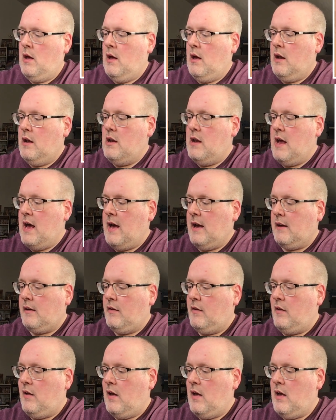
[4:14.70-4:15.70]

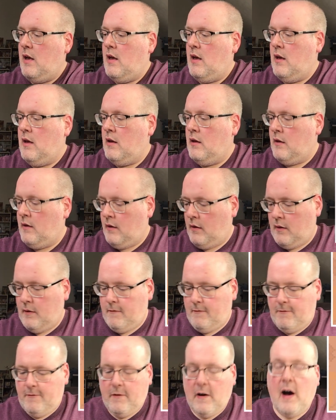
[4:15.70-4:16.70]
Next is
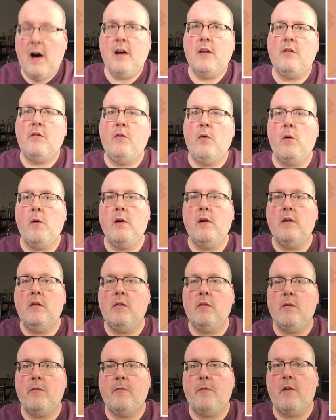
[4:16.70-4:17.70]
Fox
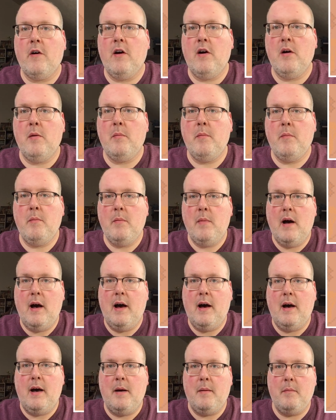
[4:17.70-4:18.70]
Forest from
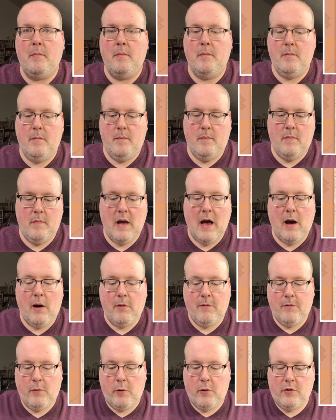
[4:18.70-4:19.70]
Owl
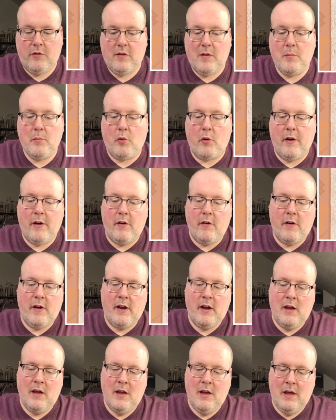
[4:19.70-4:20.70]
Forest
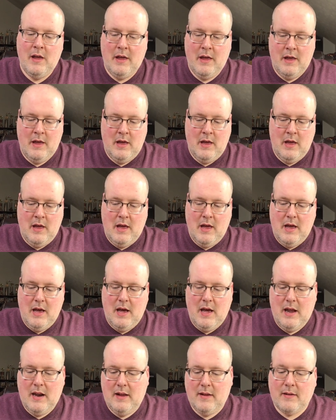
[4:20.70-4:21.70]
Embroidery.
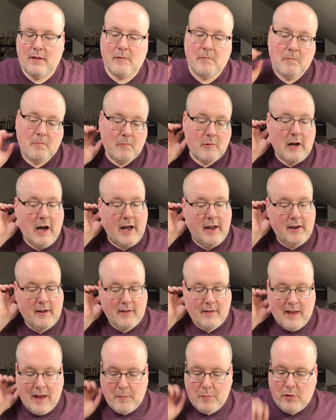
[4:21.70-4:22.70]
And it's kind of
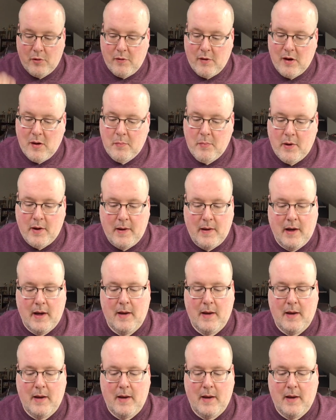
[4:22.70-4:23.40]
samplery, but